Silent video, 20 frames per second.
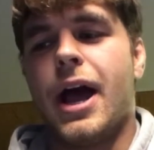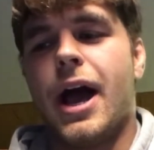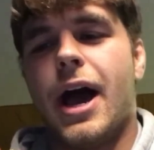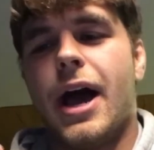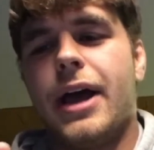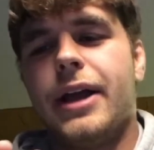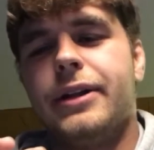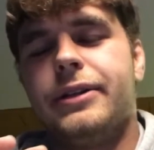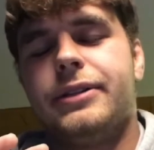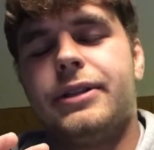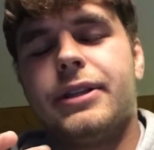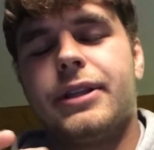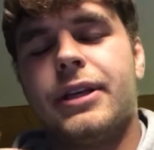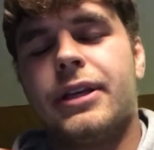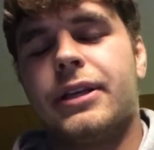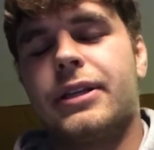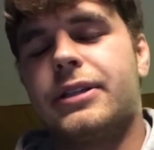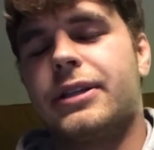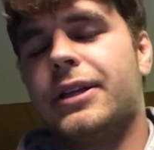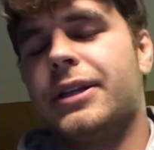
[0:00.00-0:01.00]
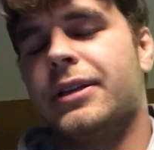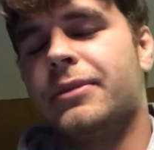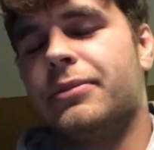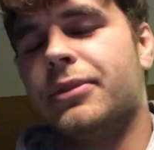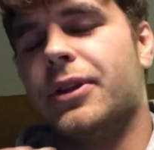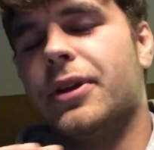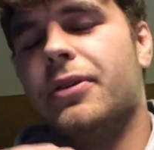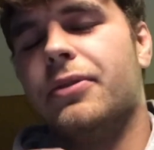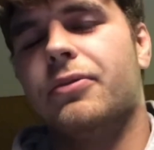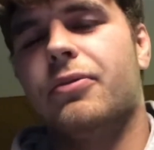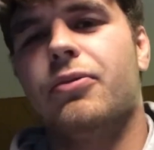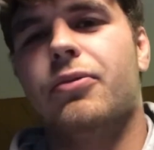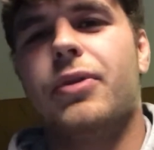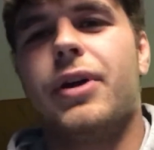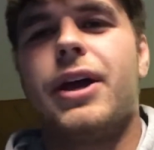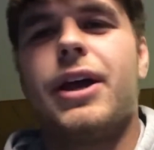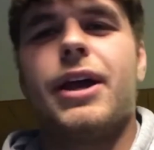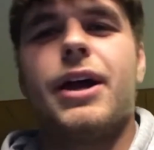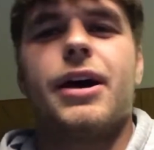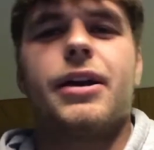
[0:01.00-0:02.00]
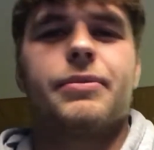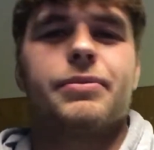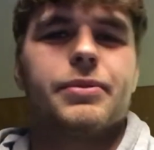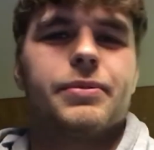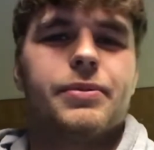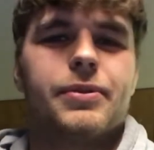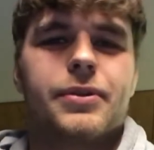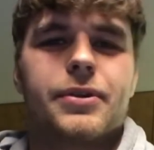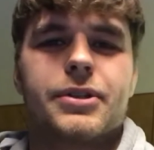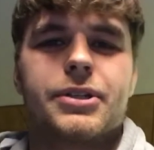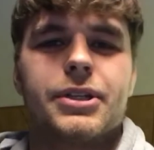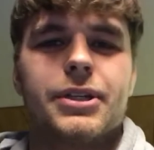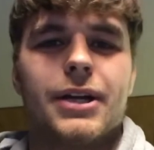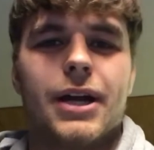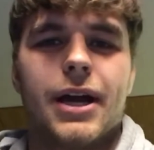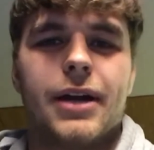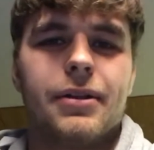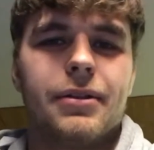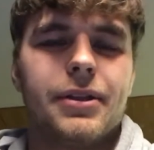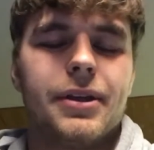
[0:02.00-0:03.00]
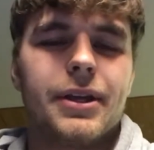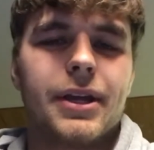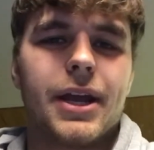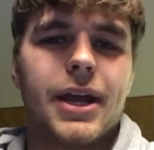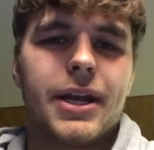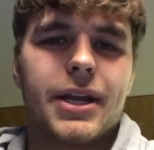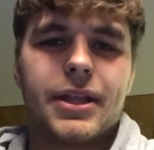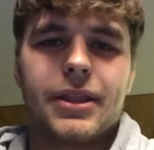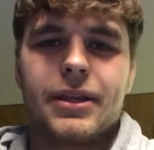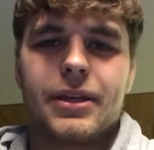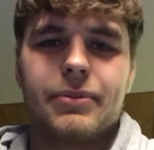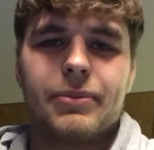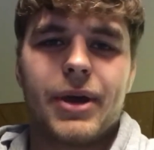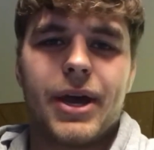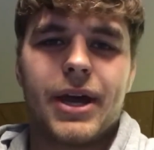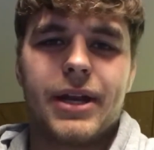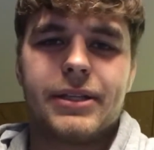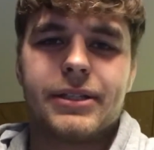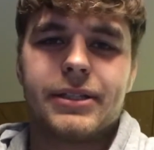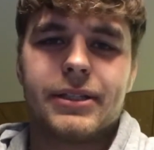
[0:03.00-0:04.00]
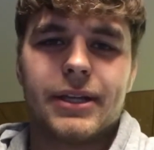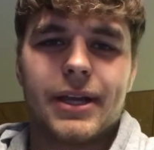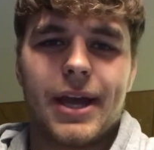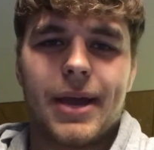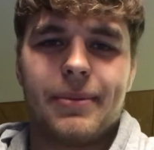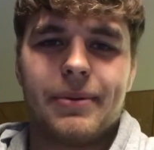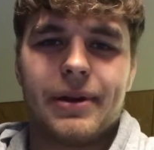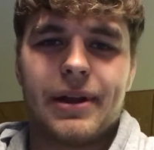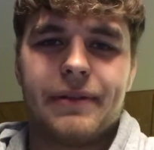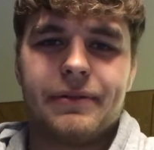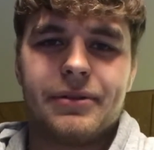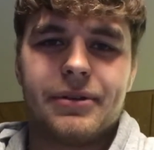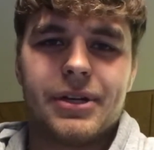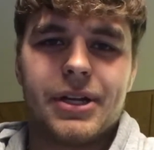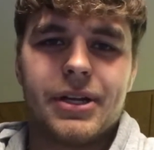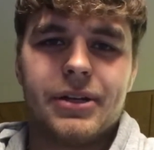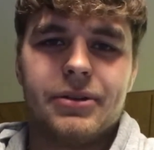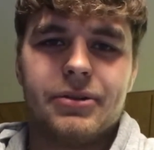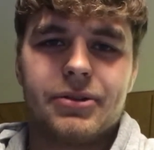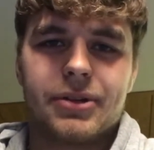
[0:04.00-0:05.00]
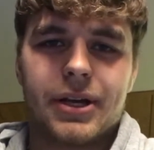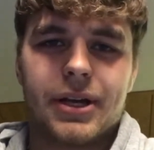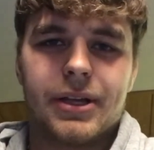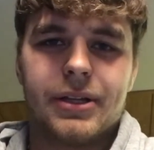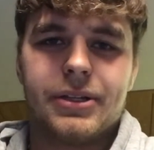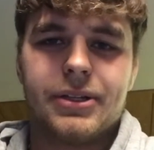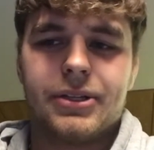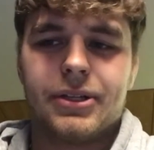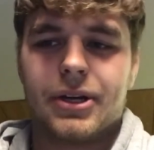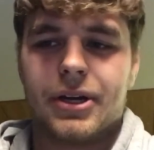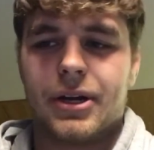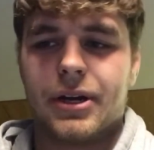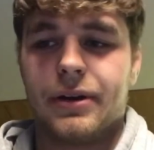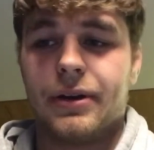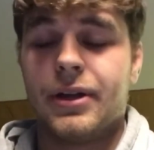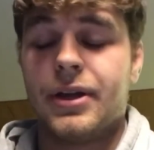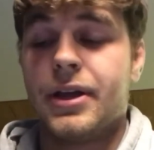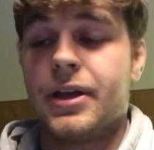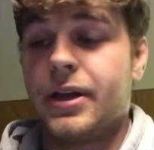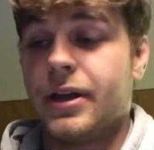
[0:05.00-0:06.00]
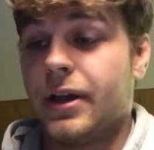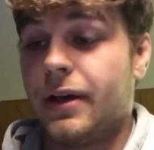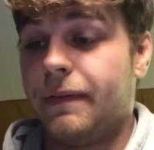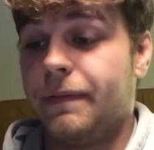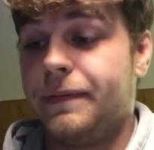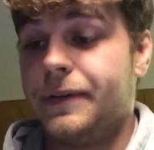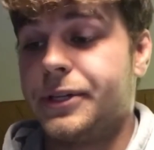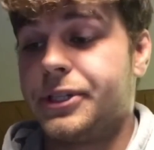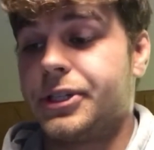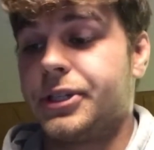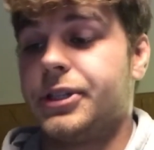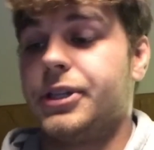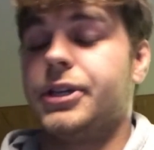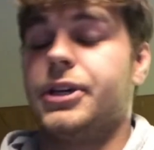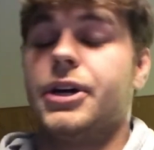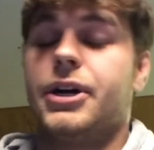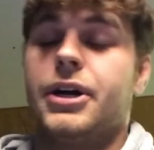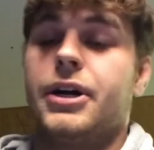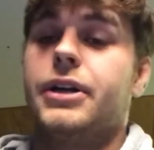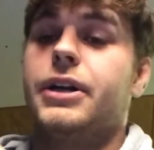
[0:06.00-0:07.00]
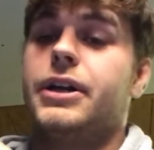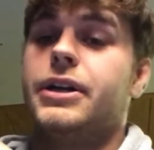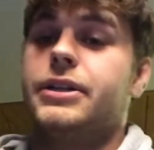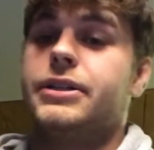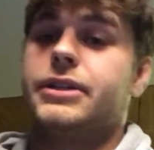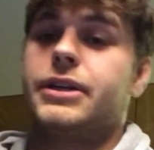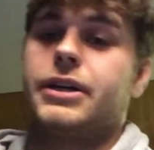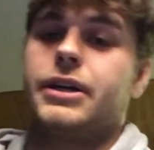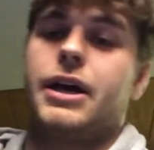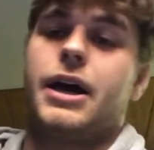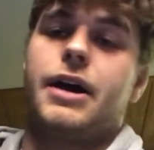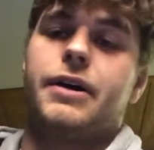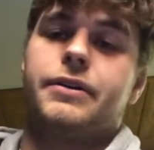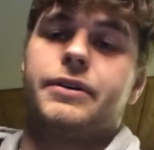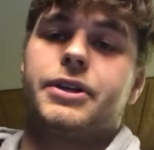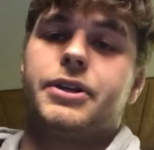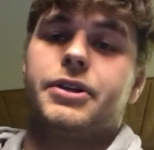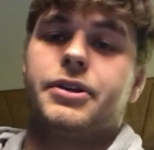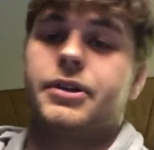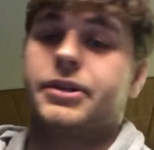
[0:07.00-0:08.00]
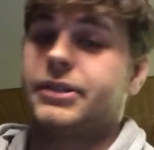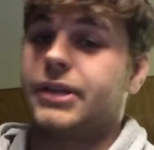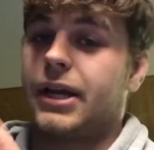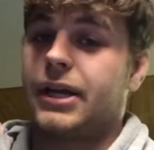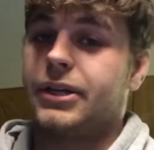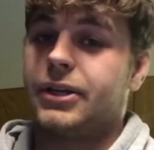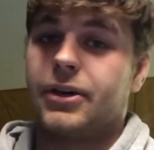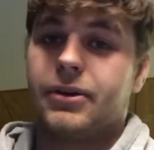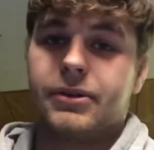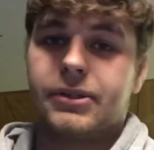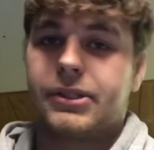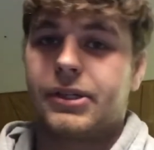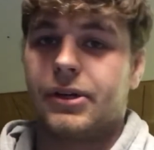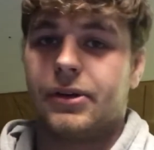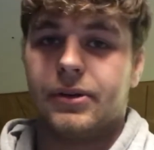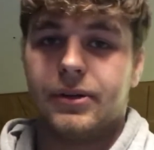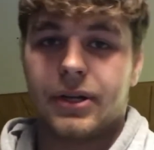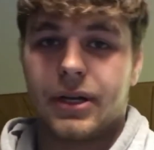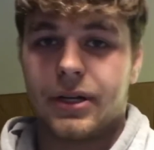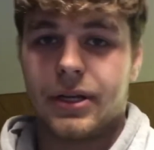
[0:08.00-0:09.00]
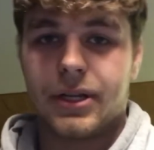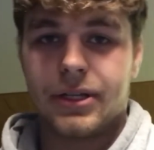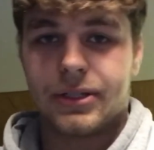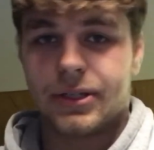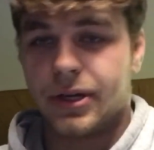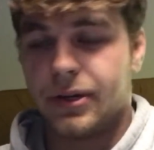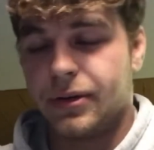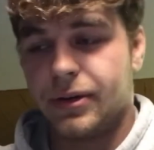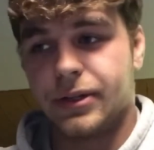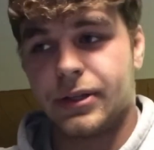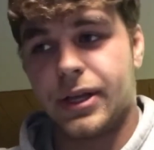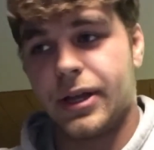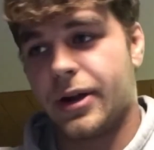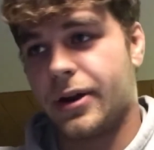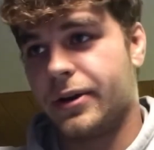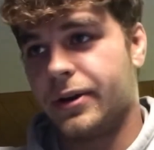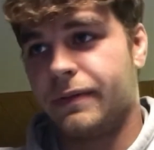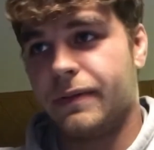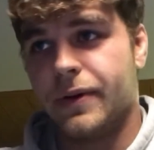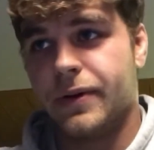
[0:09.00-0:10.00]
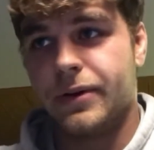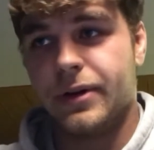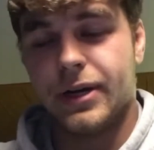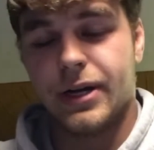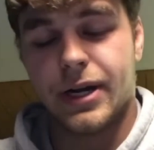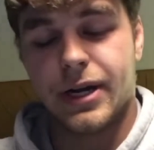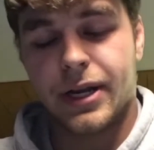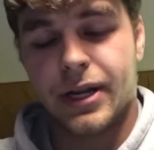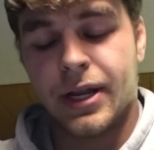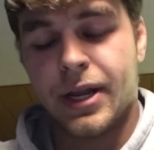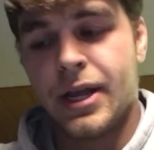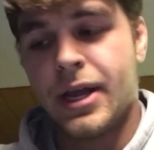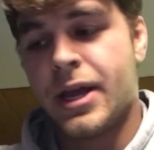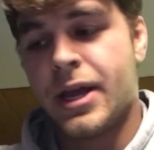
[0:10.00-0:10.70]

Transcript: I think it's getting blown way out of proportion. I don't think anything bad is going to happen after net neutrality's gone, officially gone, and it's out of here, because I know it's going. They already voted on it.